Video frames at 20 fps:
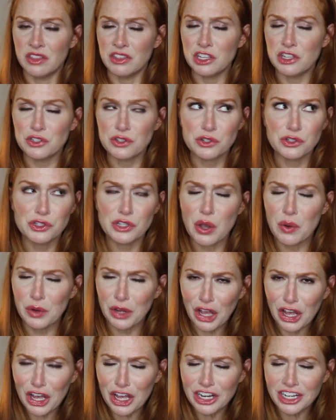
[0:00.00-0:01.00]
these are so
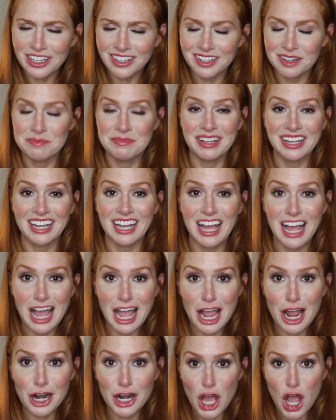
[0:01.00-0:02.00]
good. Like,
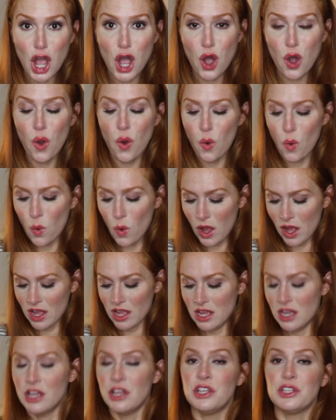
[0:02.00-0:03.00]
I know.
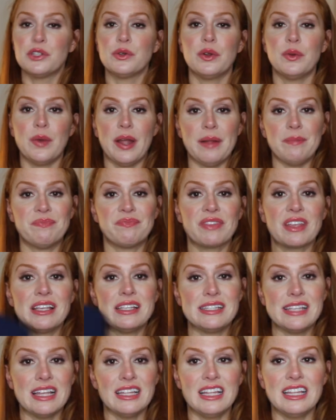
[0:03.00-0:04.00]
So anyway,
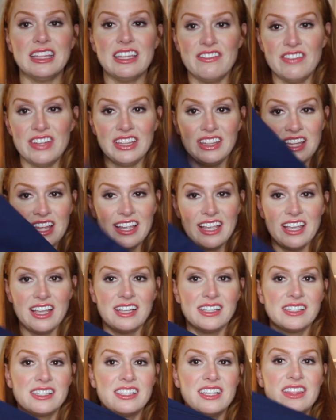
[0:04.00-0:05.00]
Zella live-in
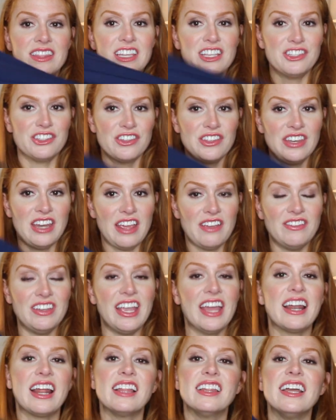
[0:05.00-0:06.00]
leggings. These are the navy,
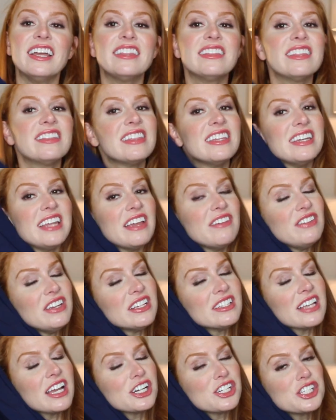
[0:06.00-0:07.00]
and I like that the navy
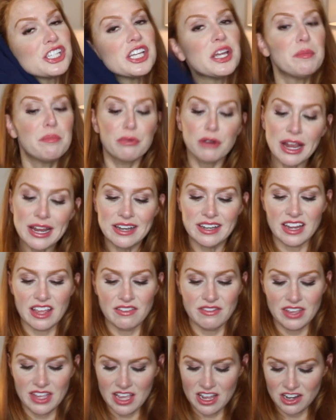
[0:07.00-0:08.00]
is actually a bright
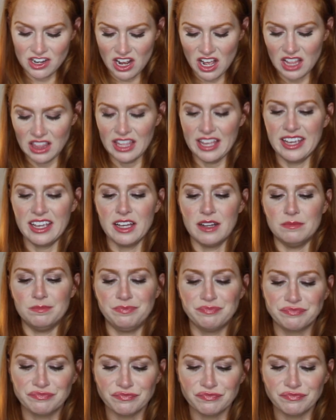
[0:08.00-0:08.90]
navy and not like a